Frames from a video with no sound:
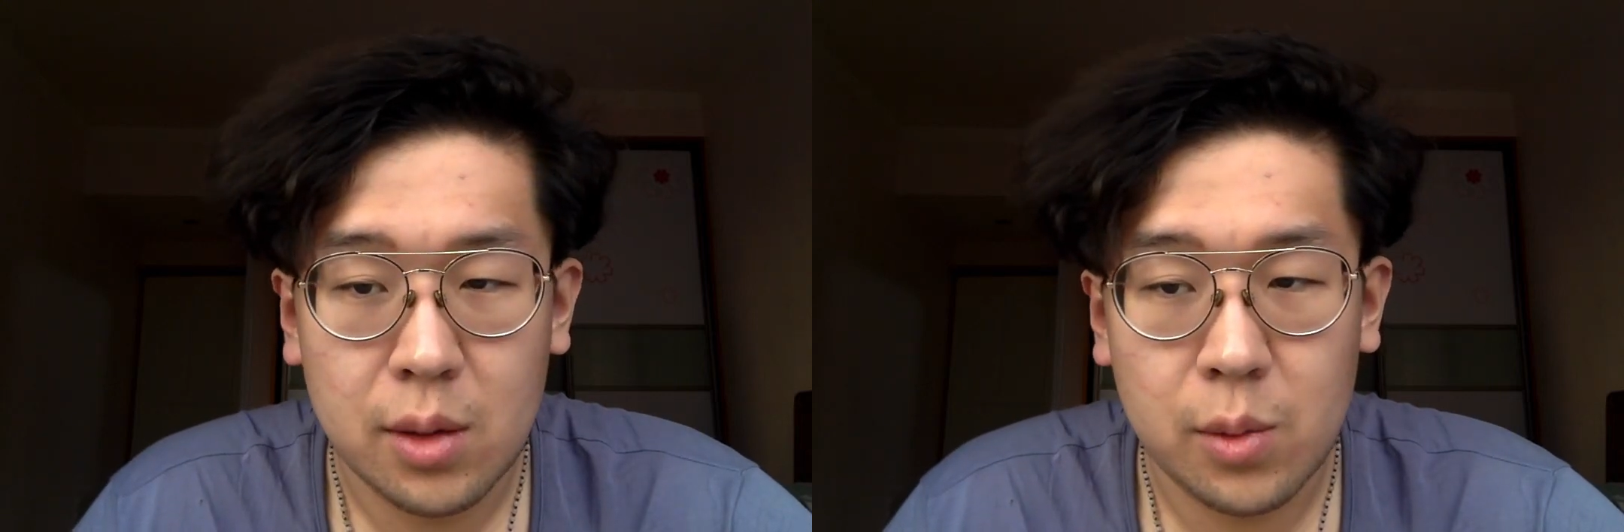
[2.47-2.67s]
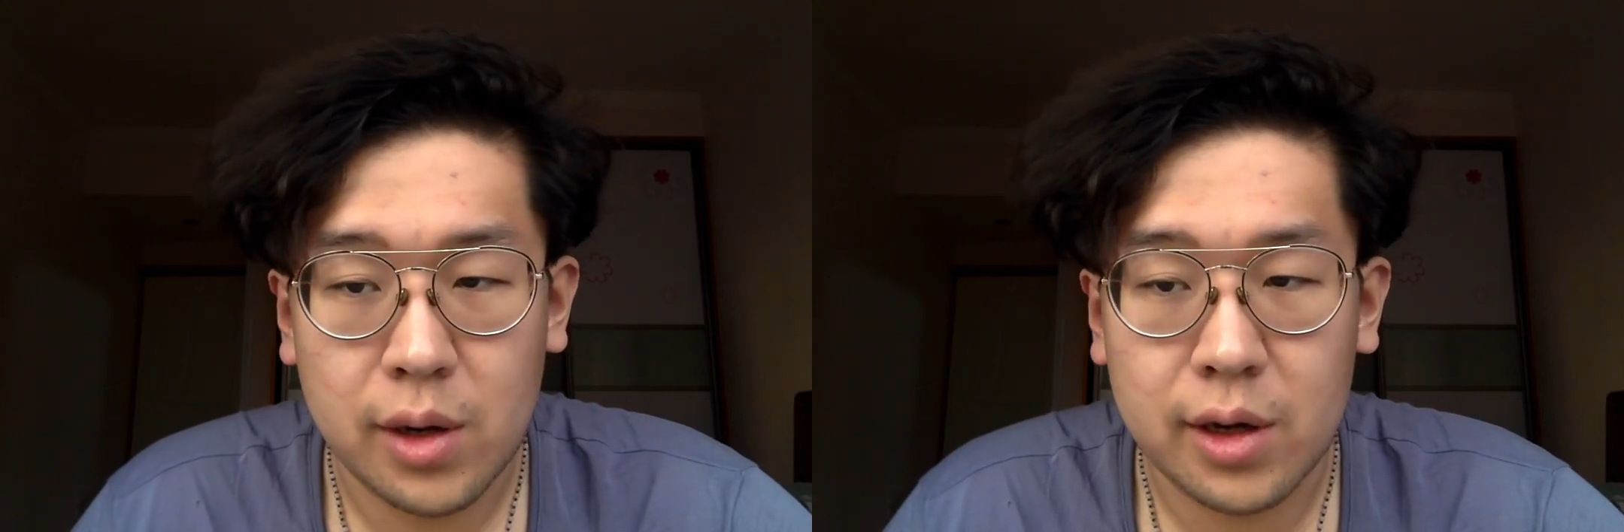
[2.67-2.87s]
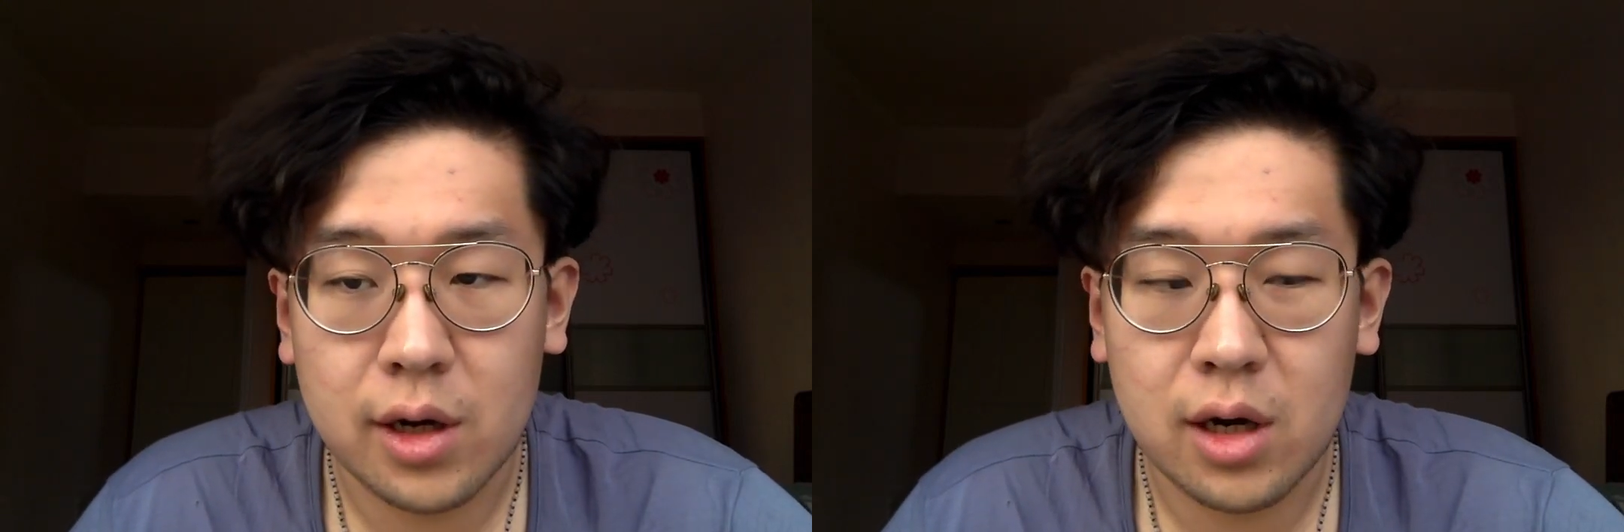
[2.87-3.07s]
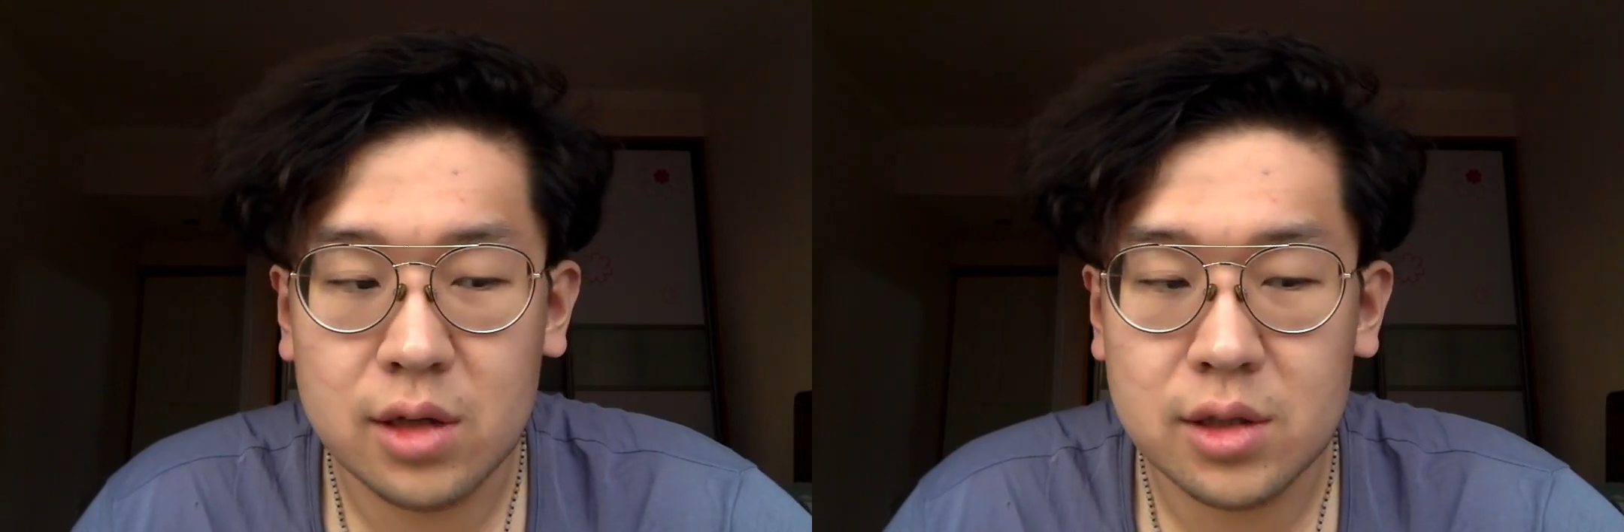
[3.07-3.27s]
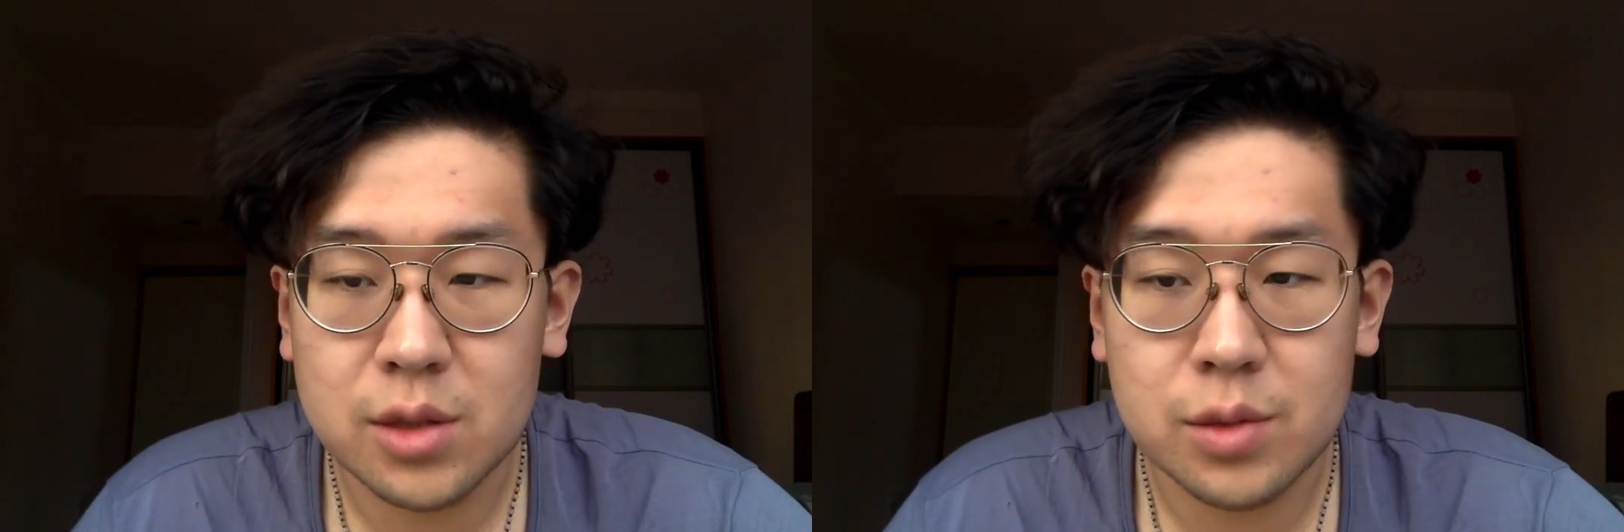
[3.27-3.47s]
When
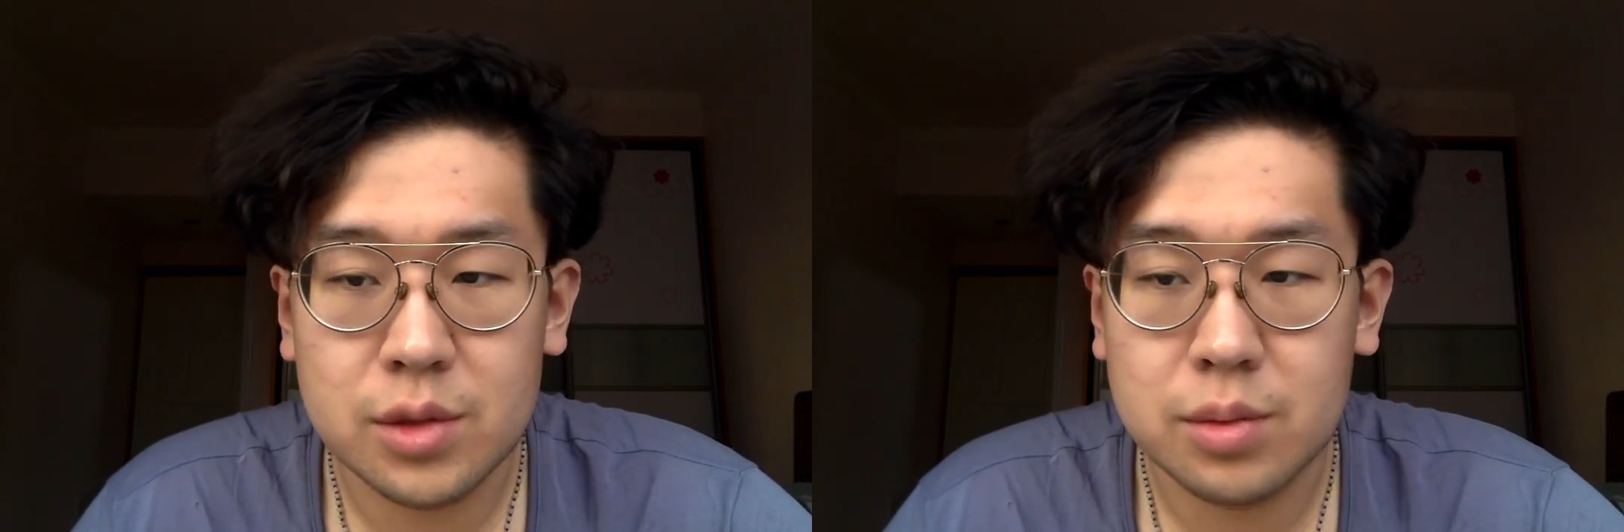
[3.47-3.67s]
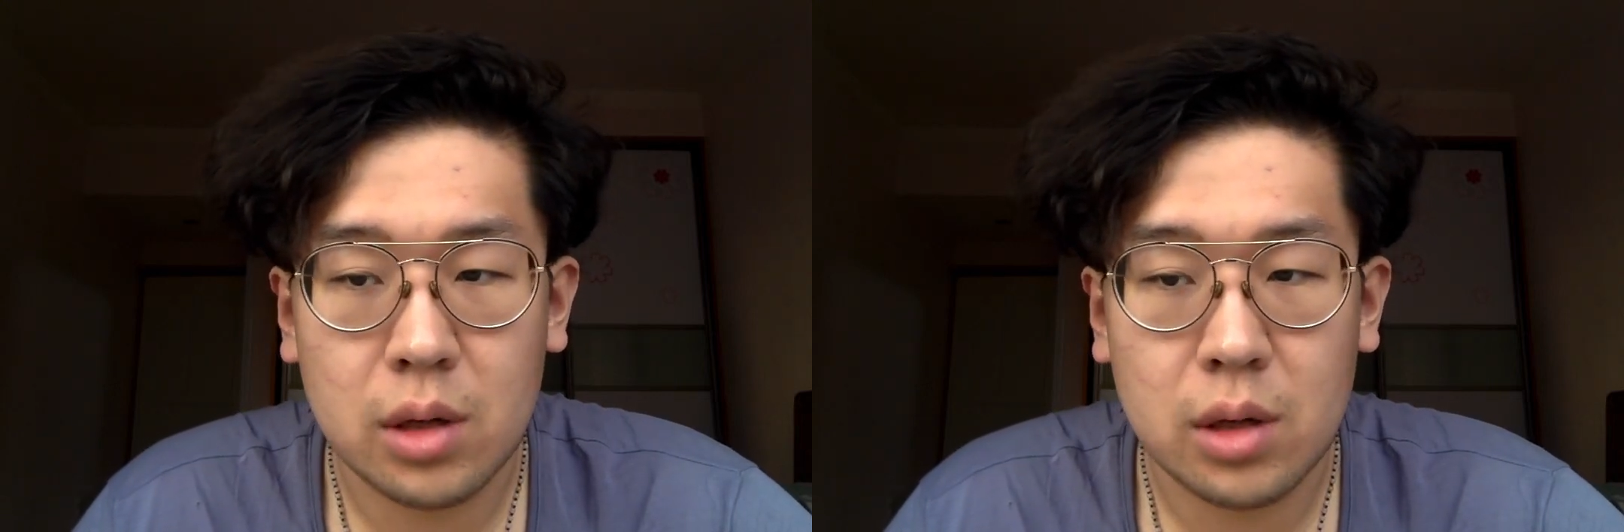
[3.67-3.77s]
encountered with